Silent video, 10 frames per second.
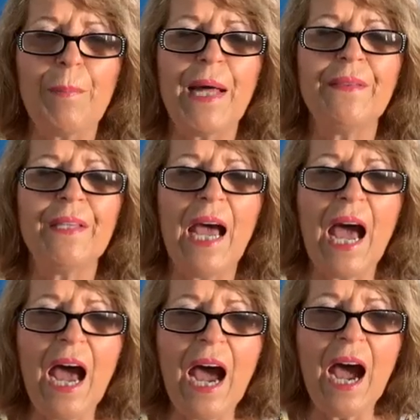but
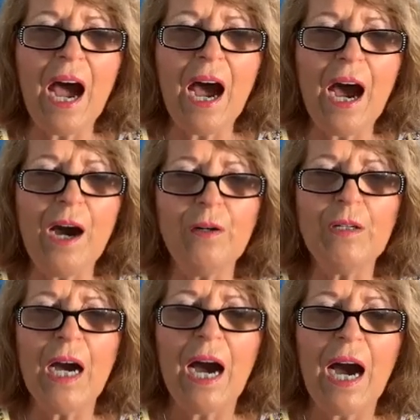
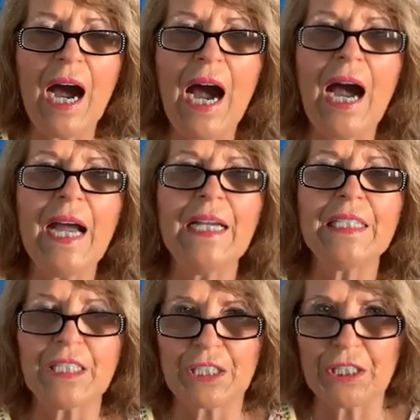now
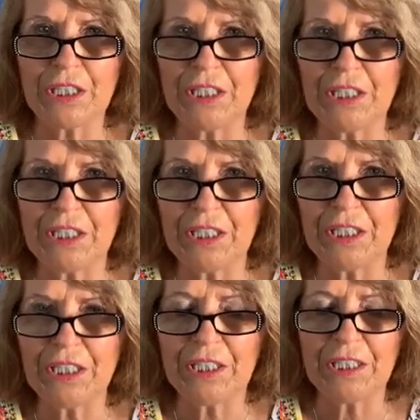I
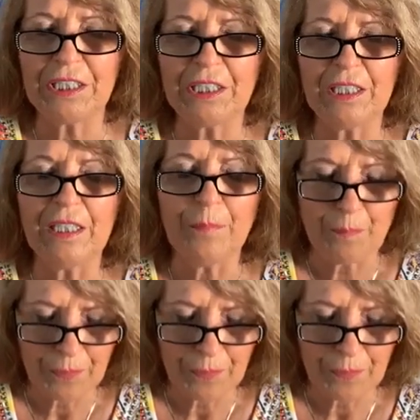see.